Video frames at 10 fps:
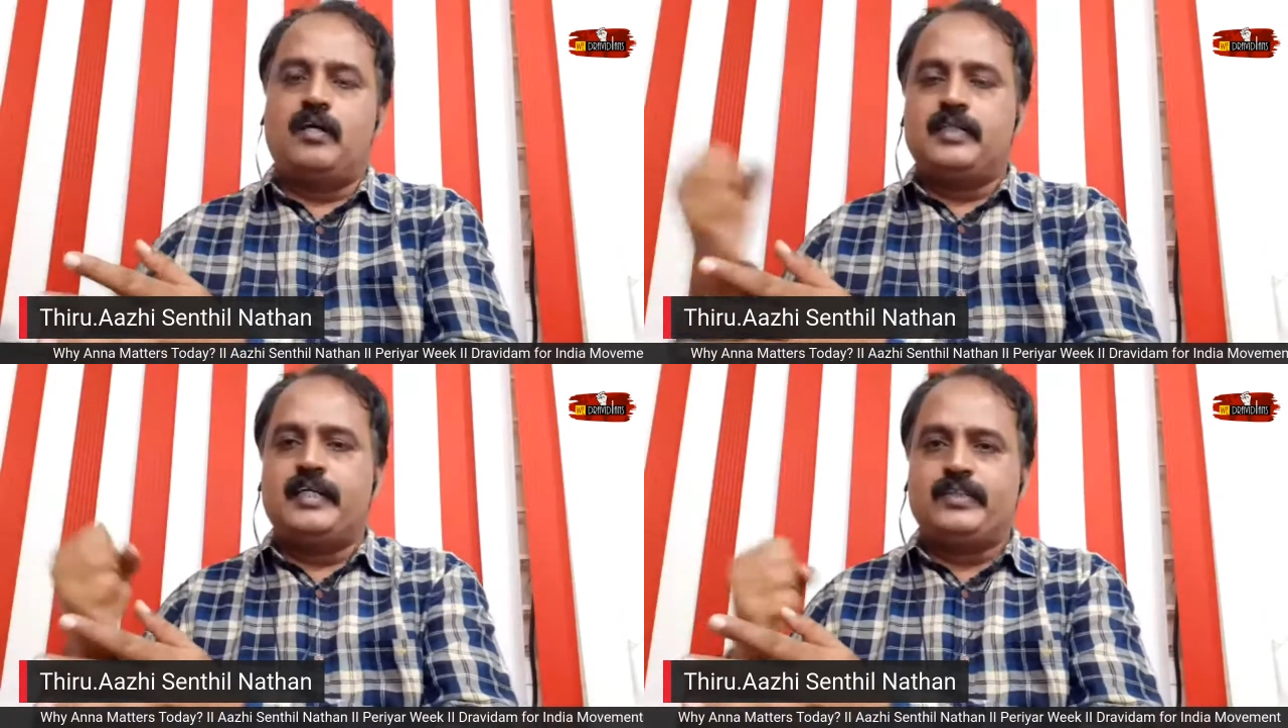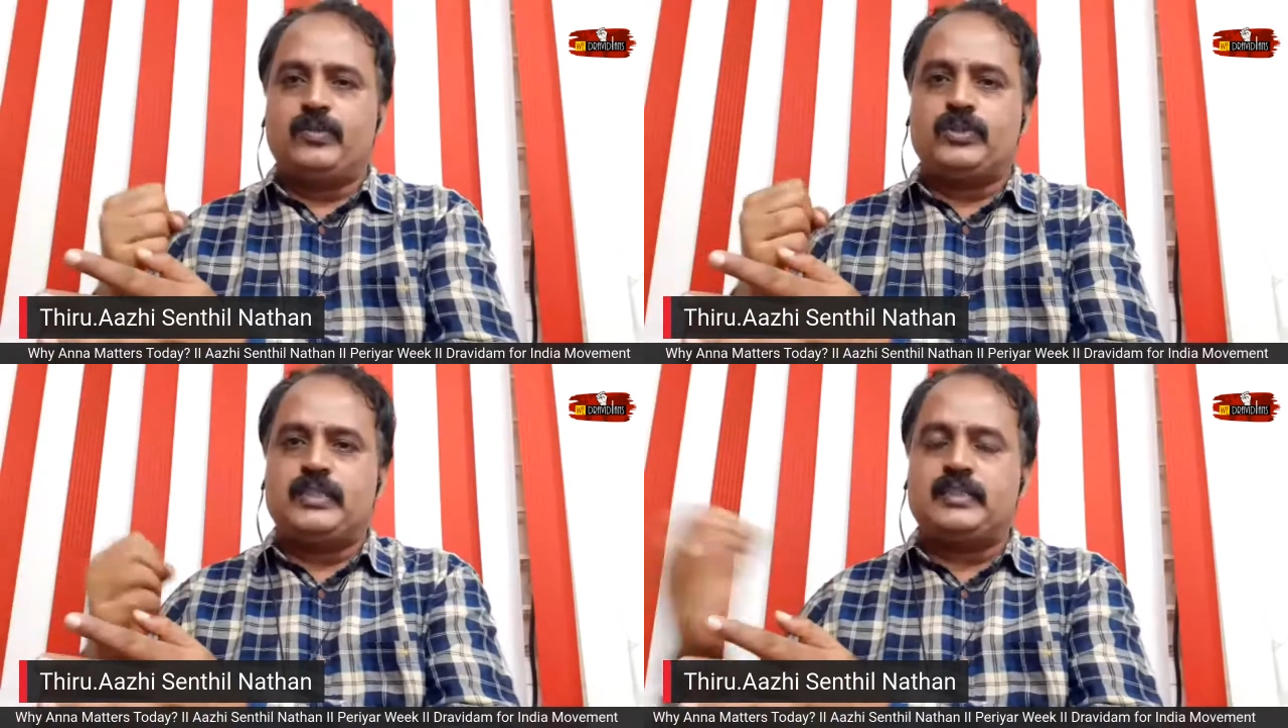all the
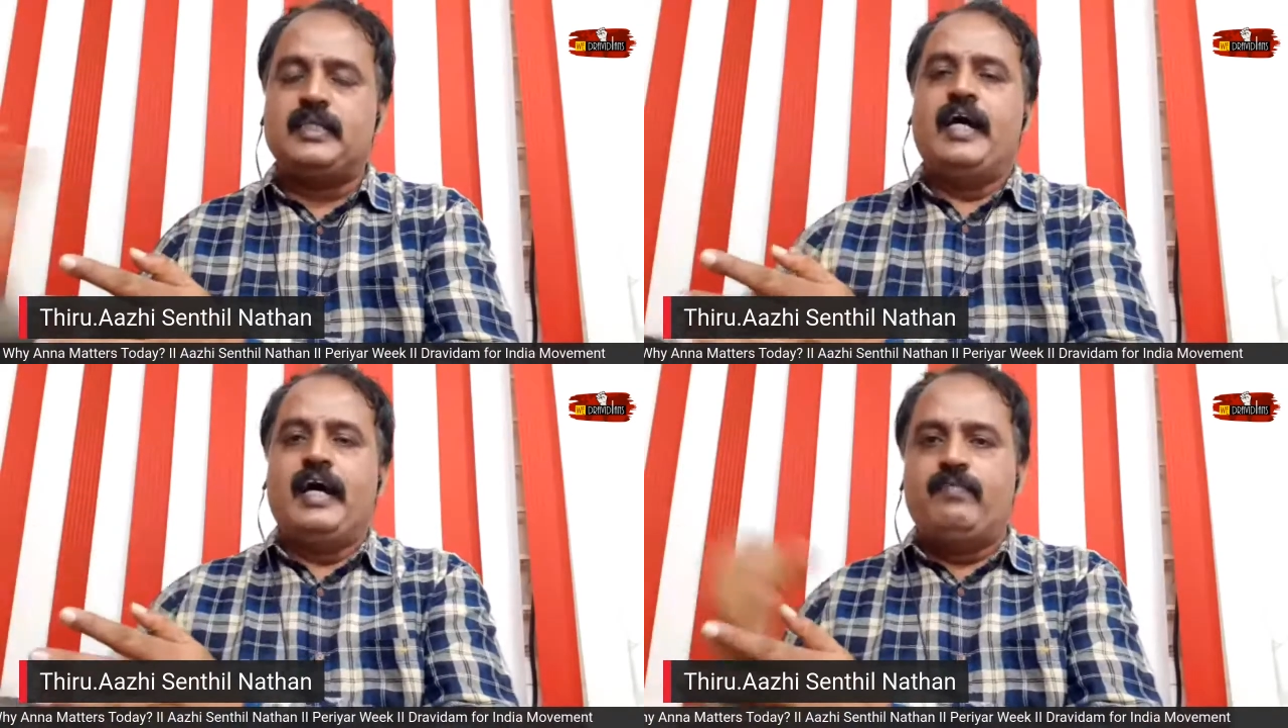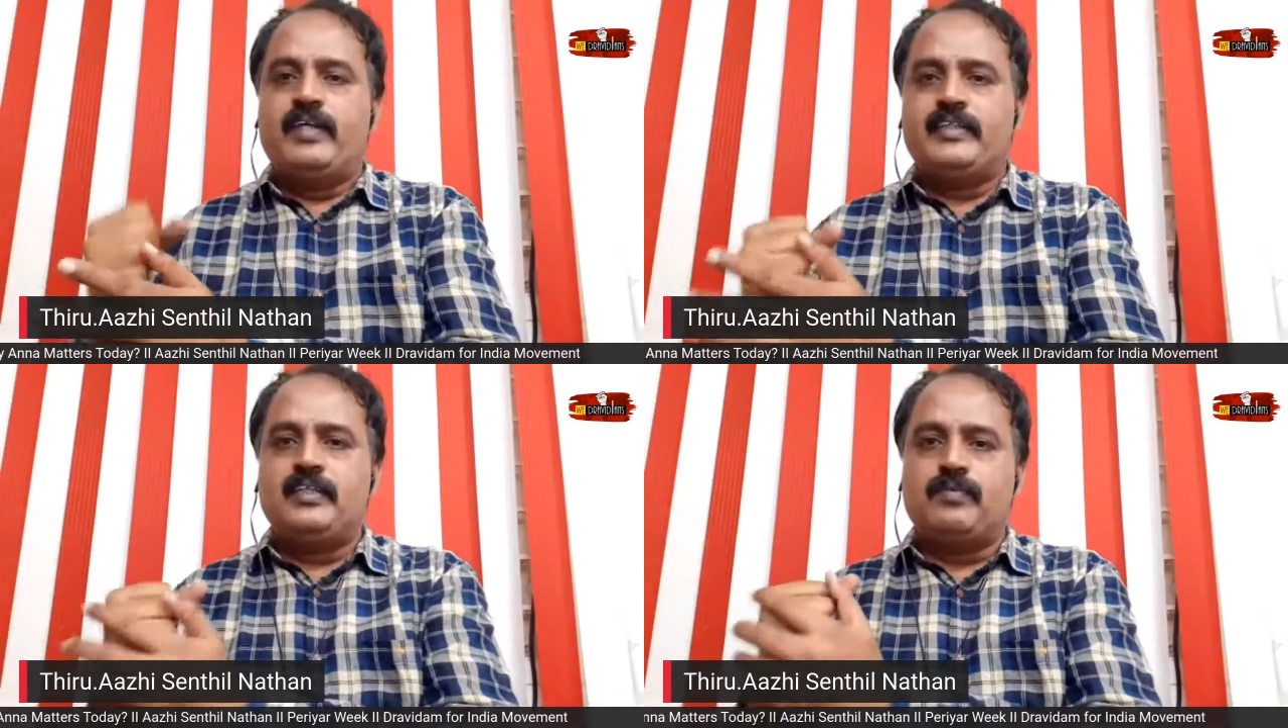resources,
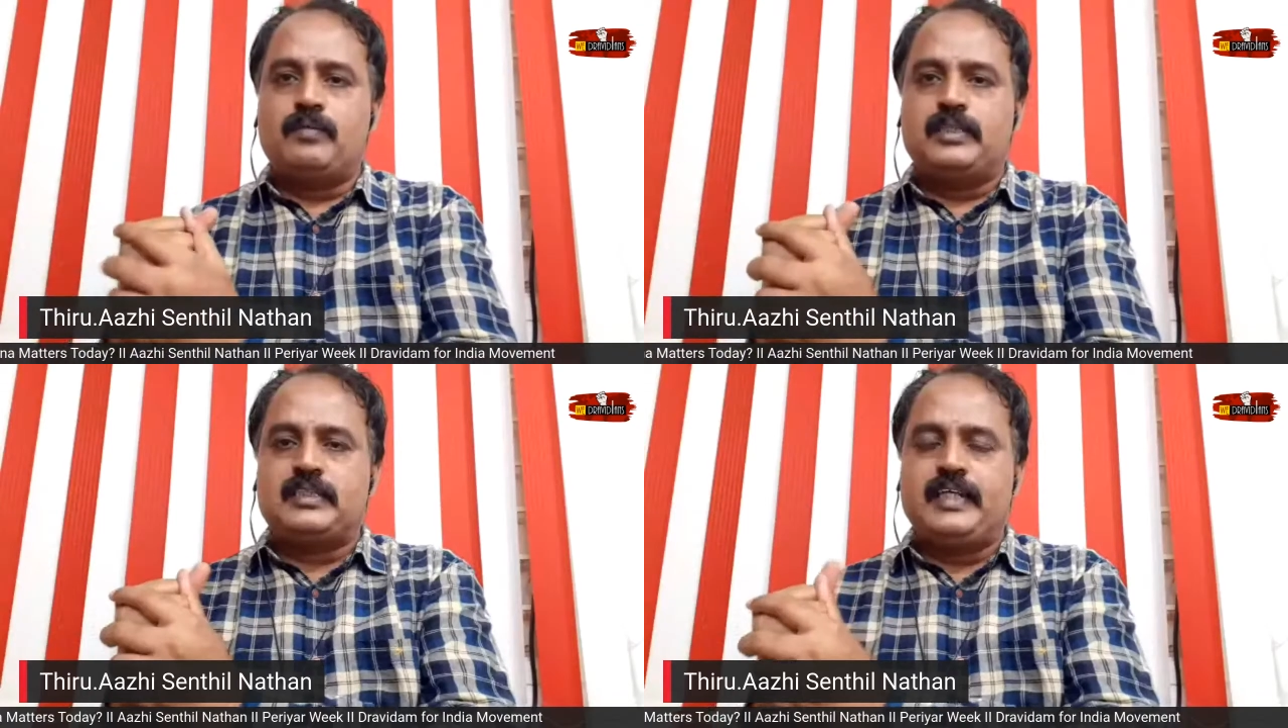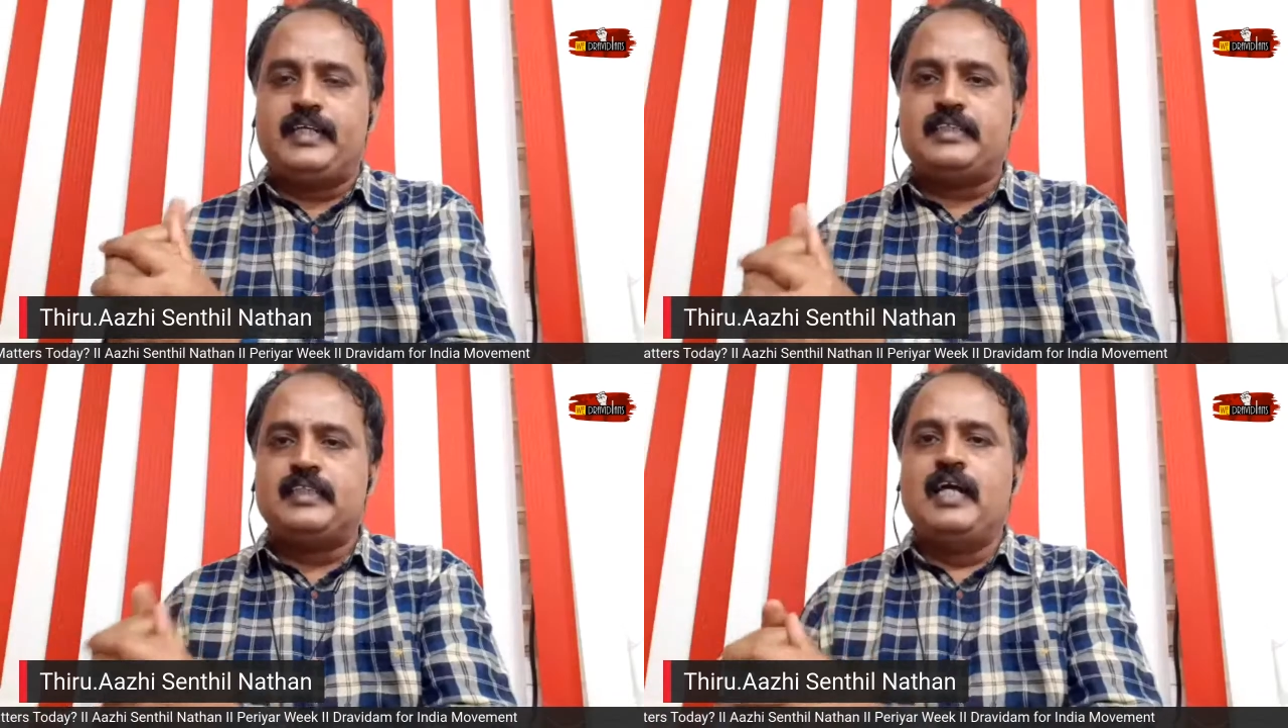everything from the
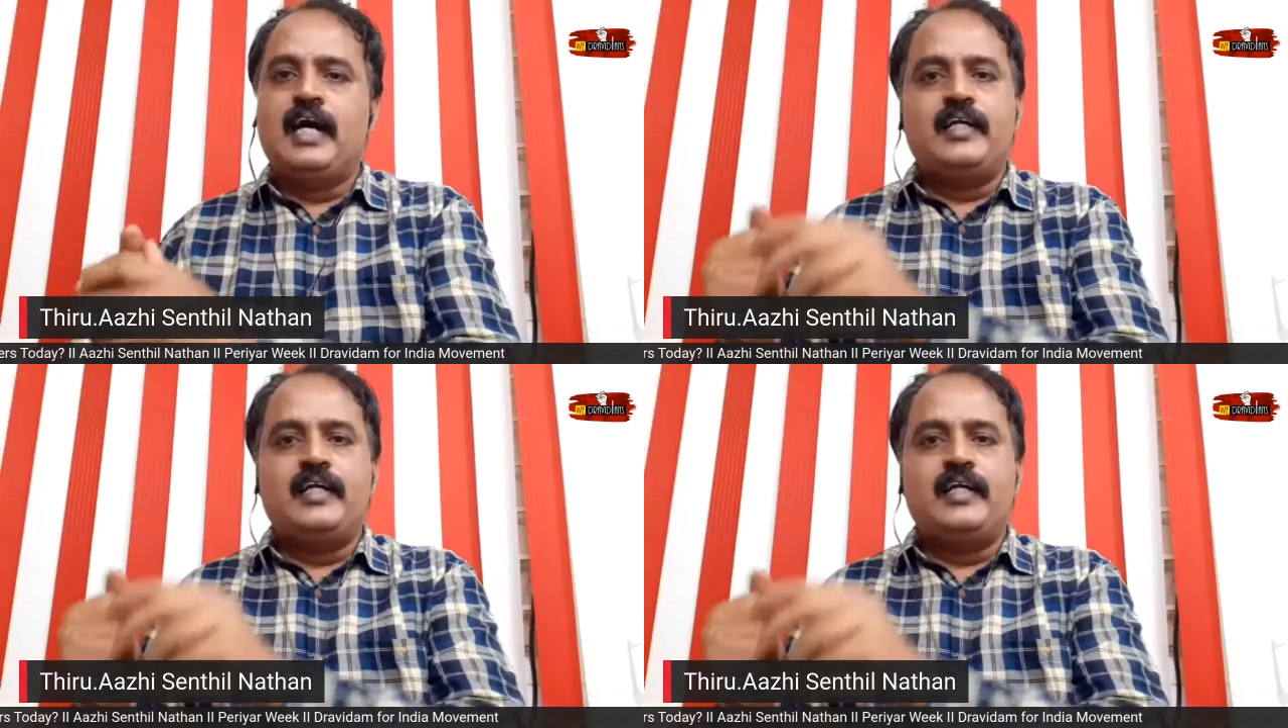states,